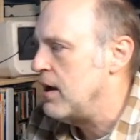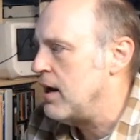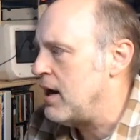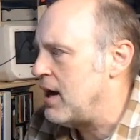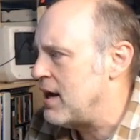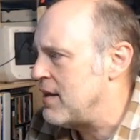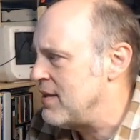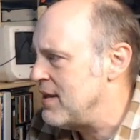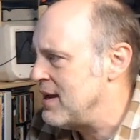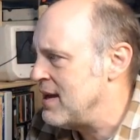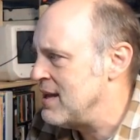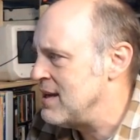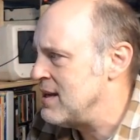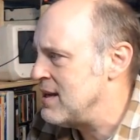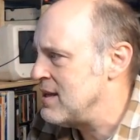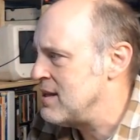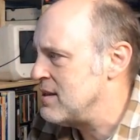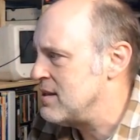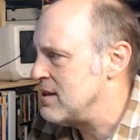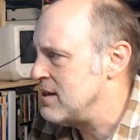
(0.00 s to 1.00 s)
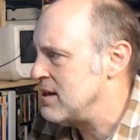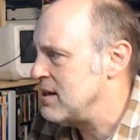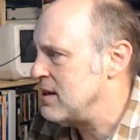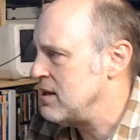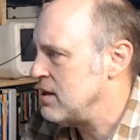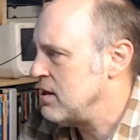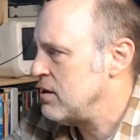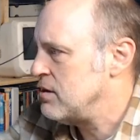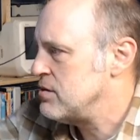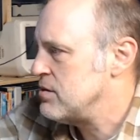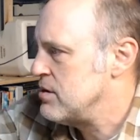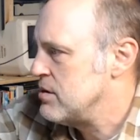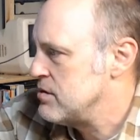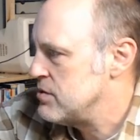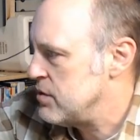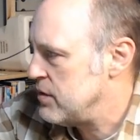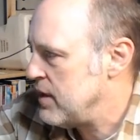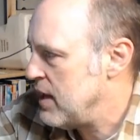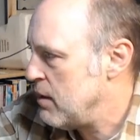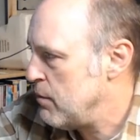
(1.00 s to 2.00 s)
And then
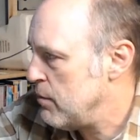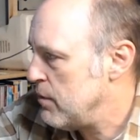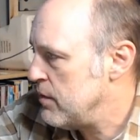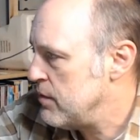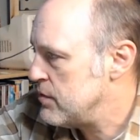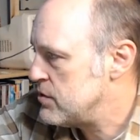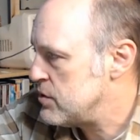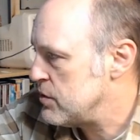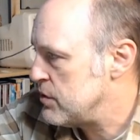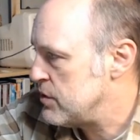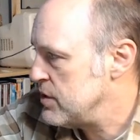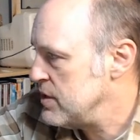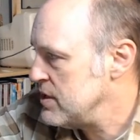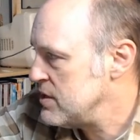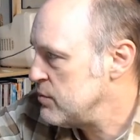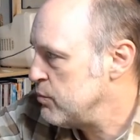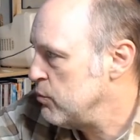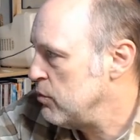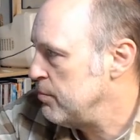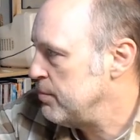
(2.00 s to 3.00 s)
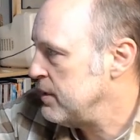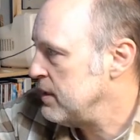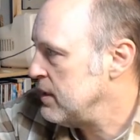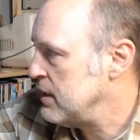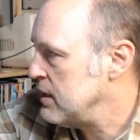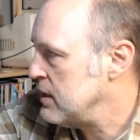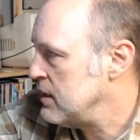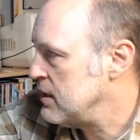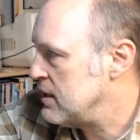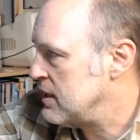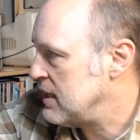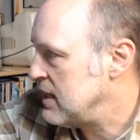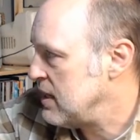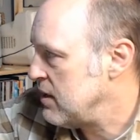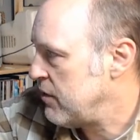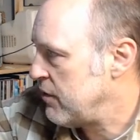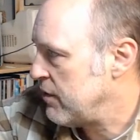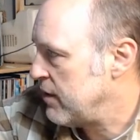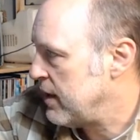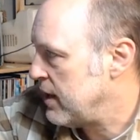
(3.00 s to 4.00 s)
so this will be the
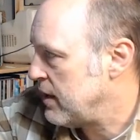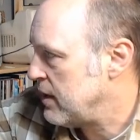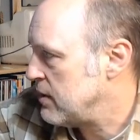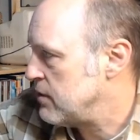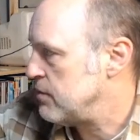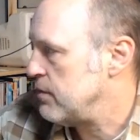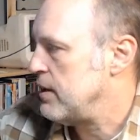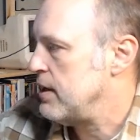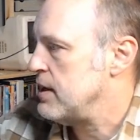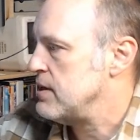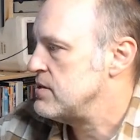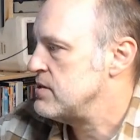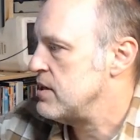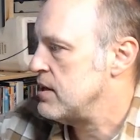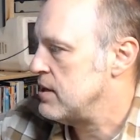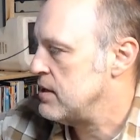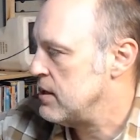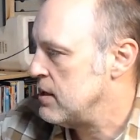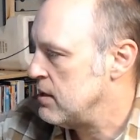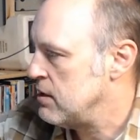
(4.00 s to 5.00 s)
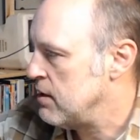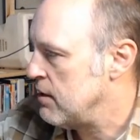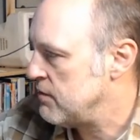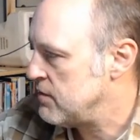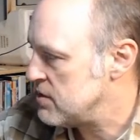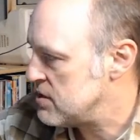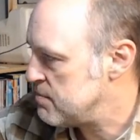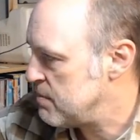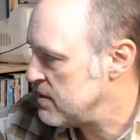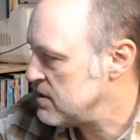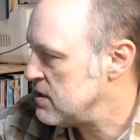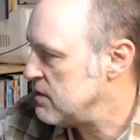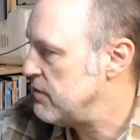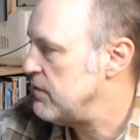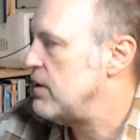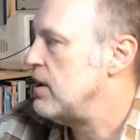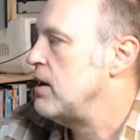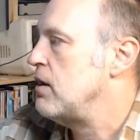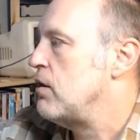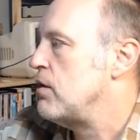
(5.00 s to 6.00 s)
Ethernet address, and then you have to
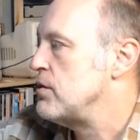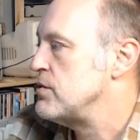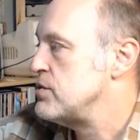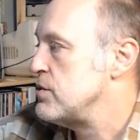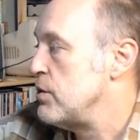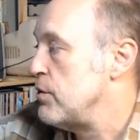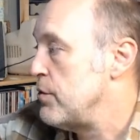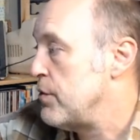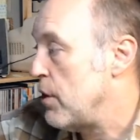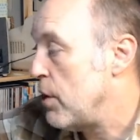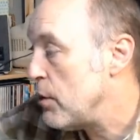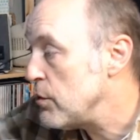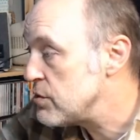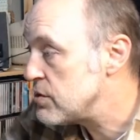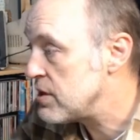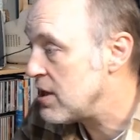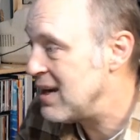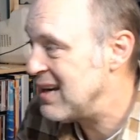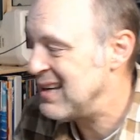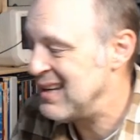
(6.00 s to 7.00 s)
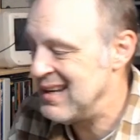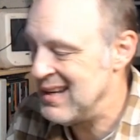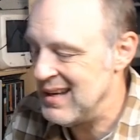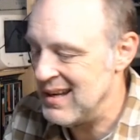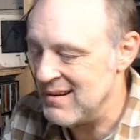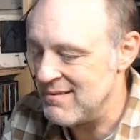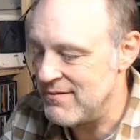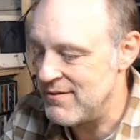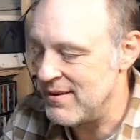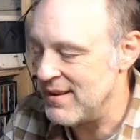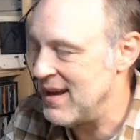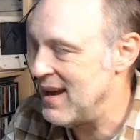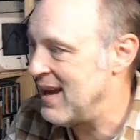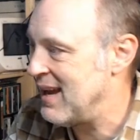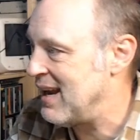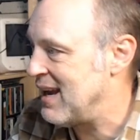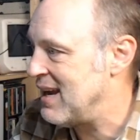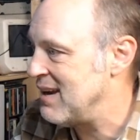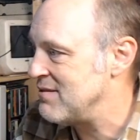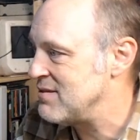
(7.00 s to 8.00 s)
specify also the host ID, and for
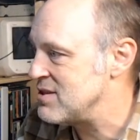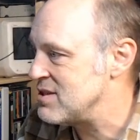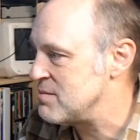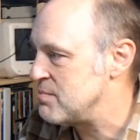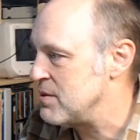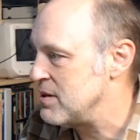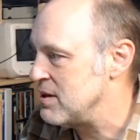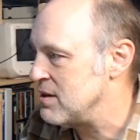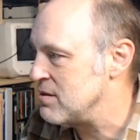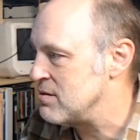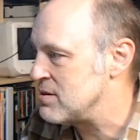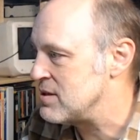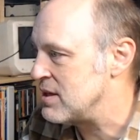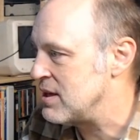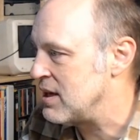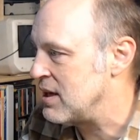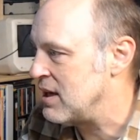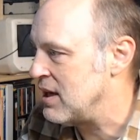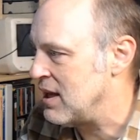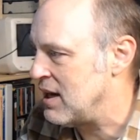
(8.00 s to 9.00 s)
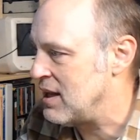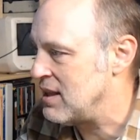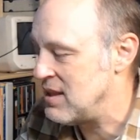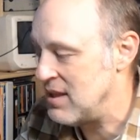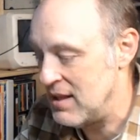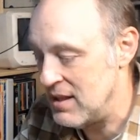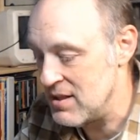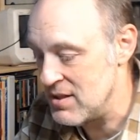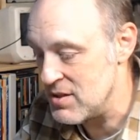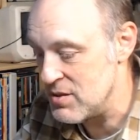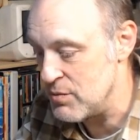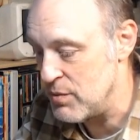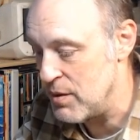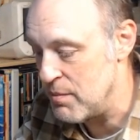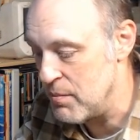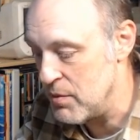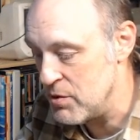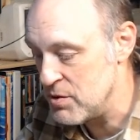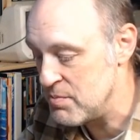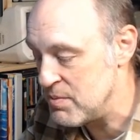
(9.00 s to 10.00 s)
that I've just been using, and I think this is what
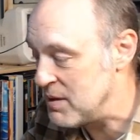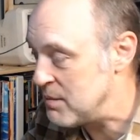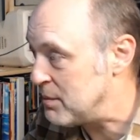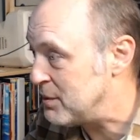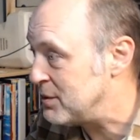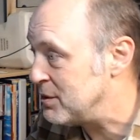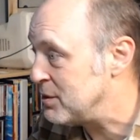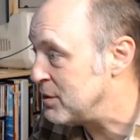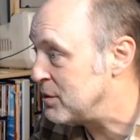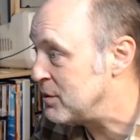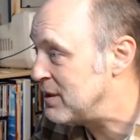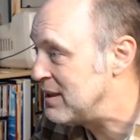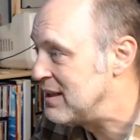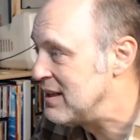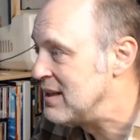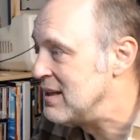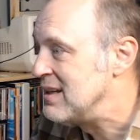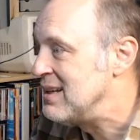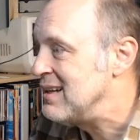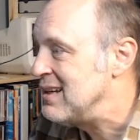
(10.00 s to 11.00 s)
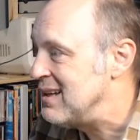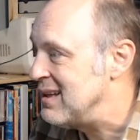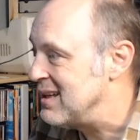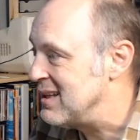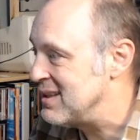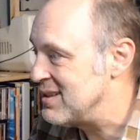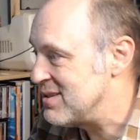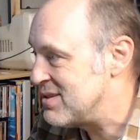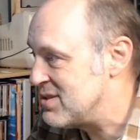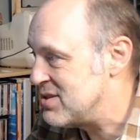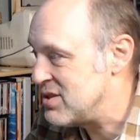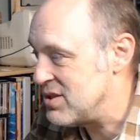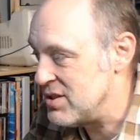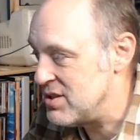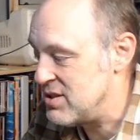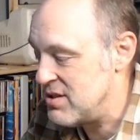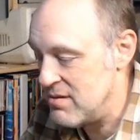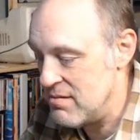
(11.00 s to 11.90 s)
most people do, is just